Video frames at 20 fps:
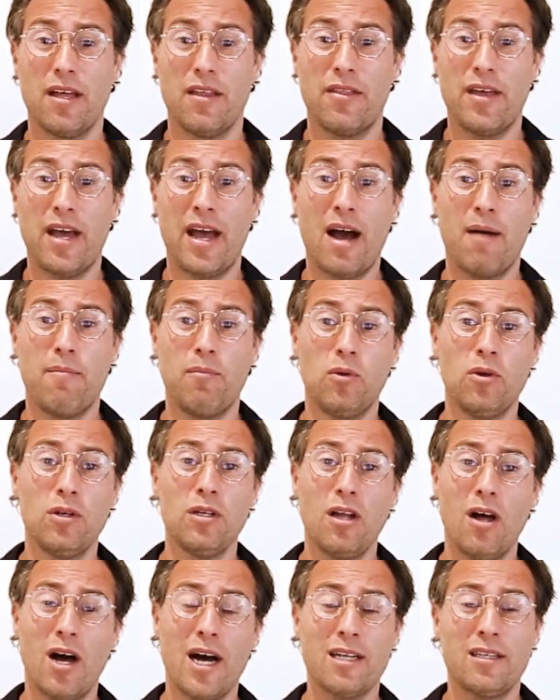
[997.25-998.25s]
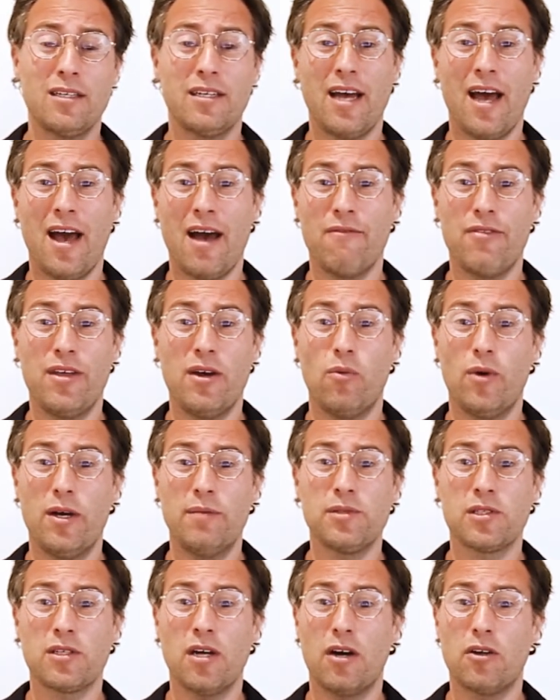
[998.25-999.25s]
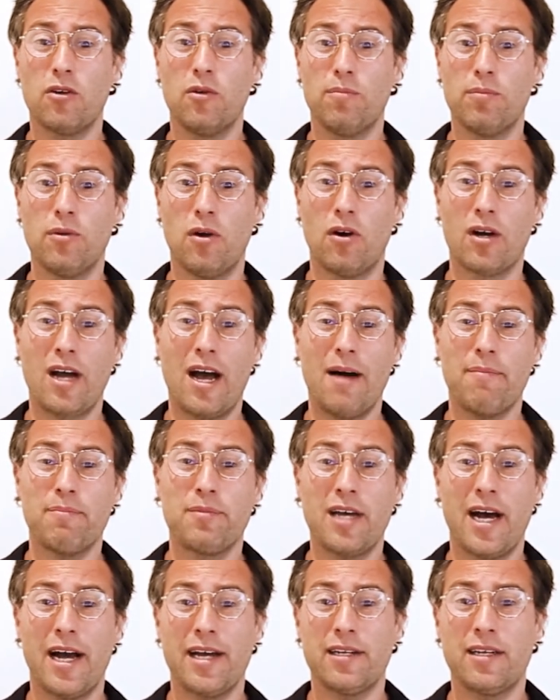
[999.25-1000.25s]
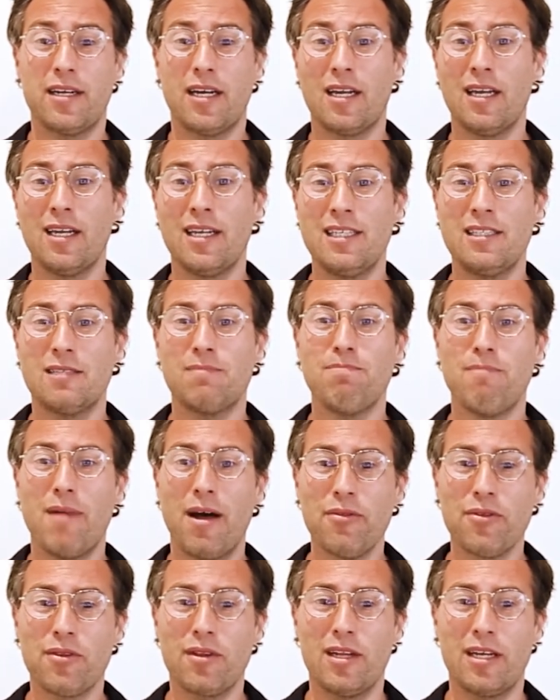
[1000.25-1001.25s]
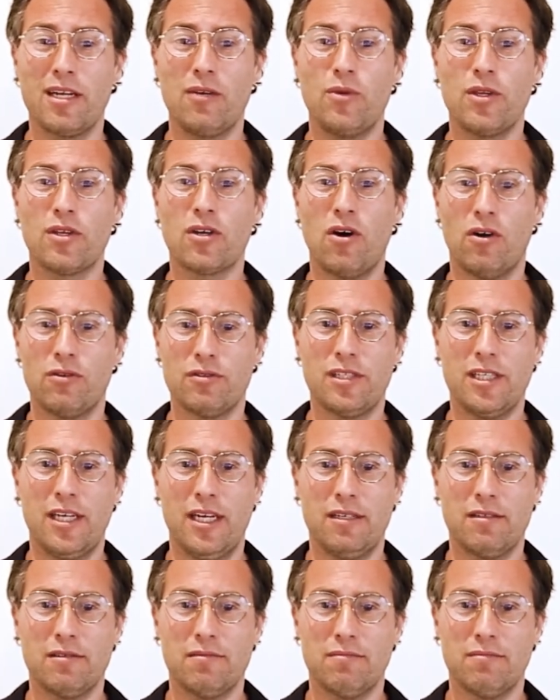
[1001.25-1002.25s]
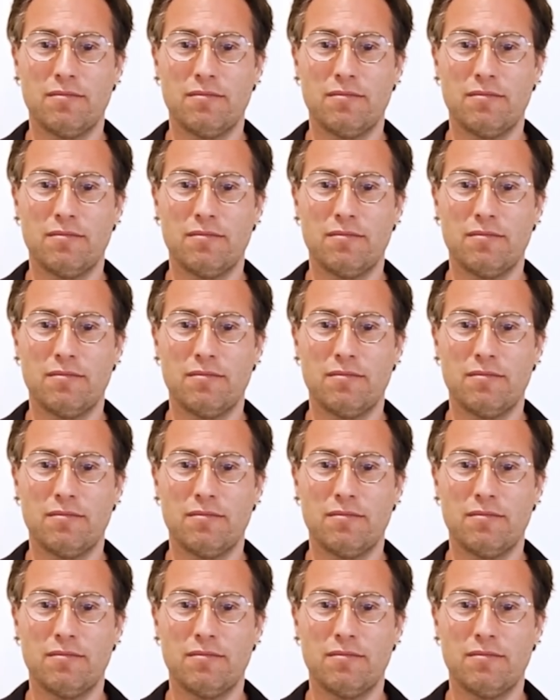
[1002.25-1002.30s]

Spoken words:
They are more likely to have their website or blog updated at least monthly with content.